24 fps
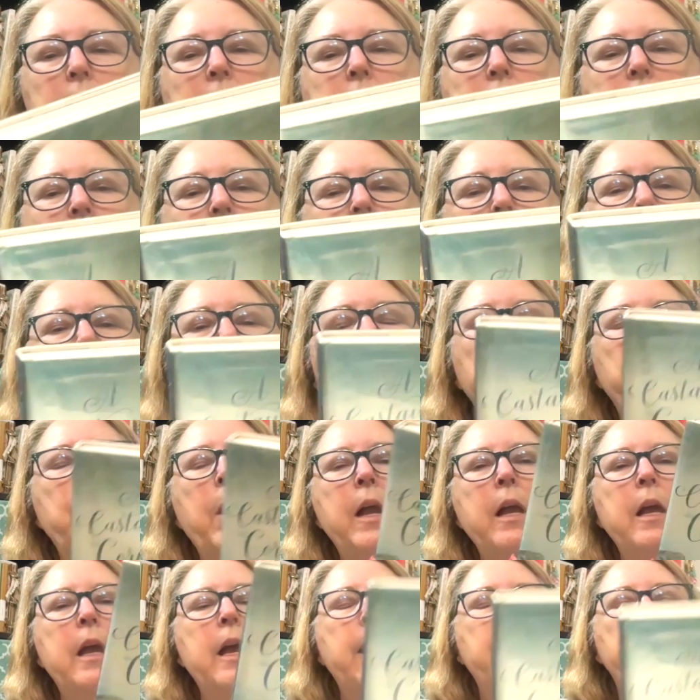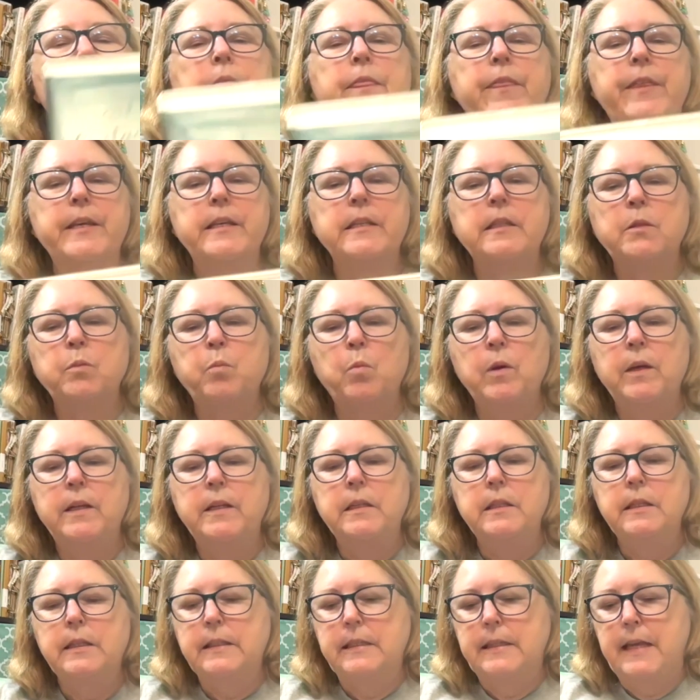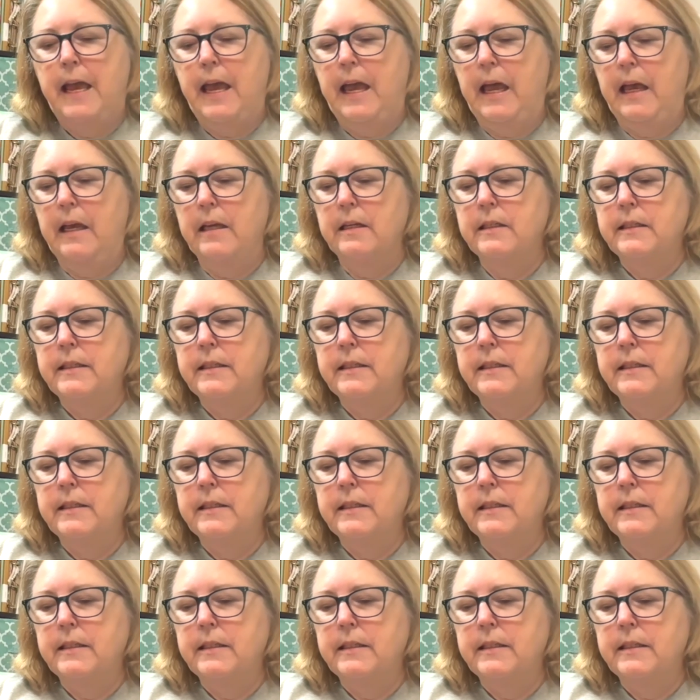So this one says,